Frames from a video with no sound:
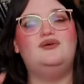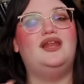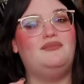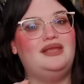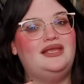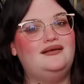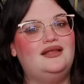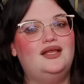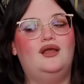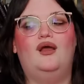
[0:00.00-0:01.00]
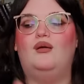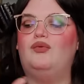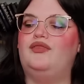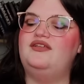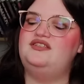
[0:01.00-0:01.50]
you know what I mean?
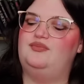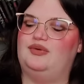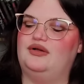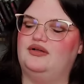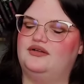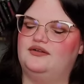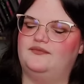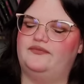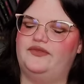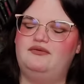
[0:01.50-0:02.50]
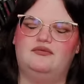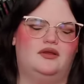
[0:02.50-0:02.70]
For this book, they're,